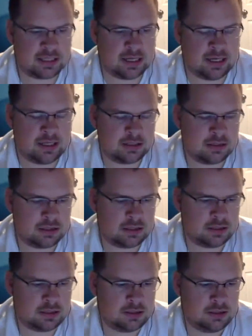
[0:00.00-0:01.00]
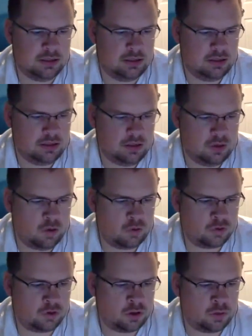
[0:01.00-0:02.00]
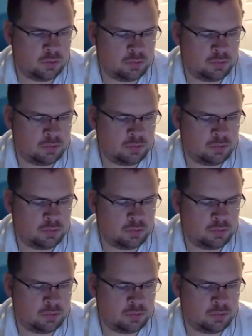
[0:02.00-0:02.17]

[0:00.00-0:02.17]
not as overall